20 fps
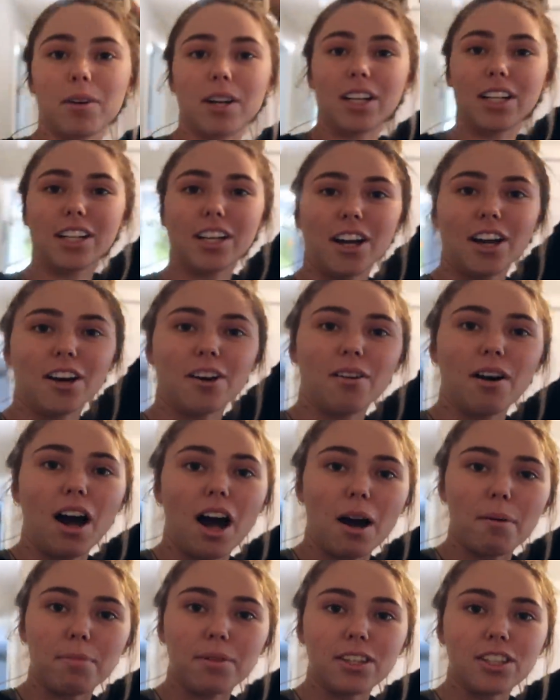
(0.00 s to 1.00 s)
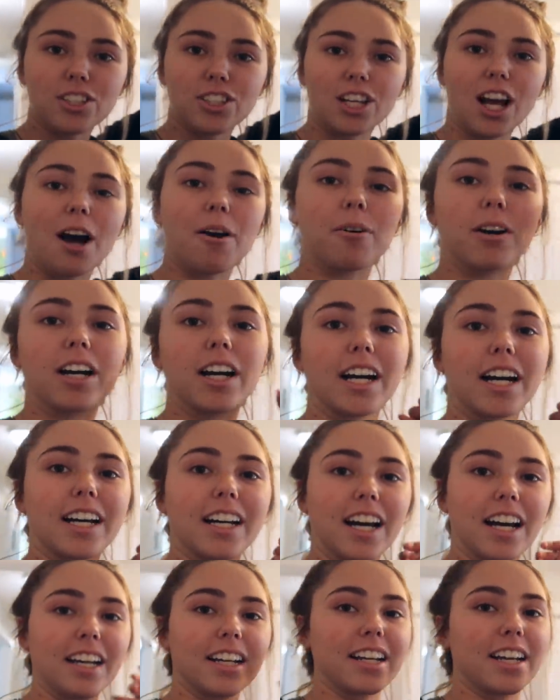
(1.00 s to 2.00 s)
we're gonna go hop in the shower
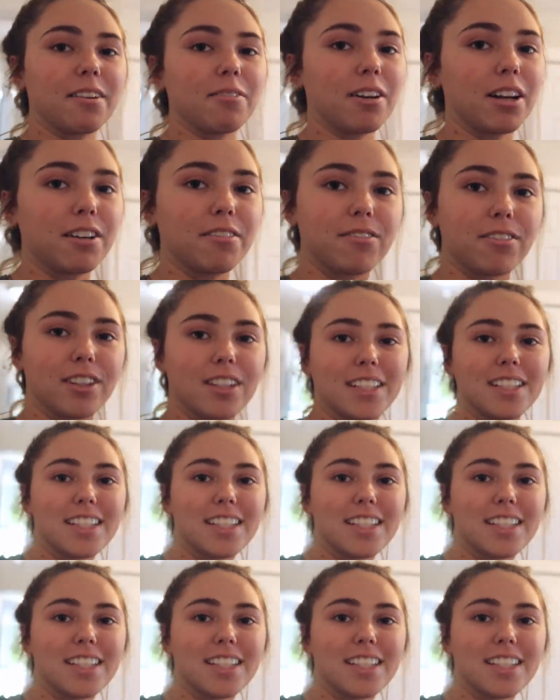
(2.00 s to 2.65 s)
and kind of get ready for the